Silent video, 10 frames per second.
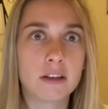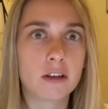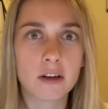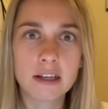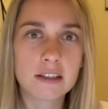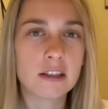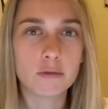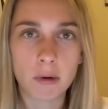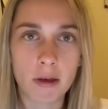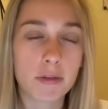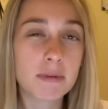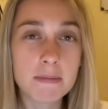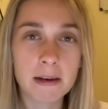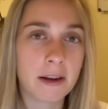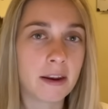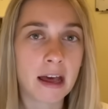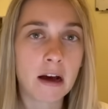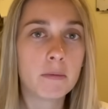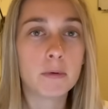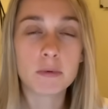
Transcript: United is worth 3 billion now, but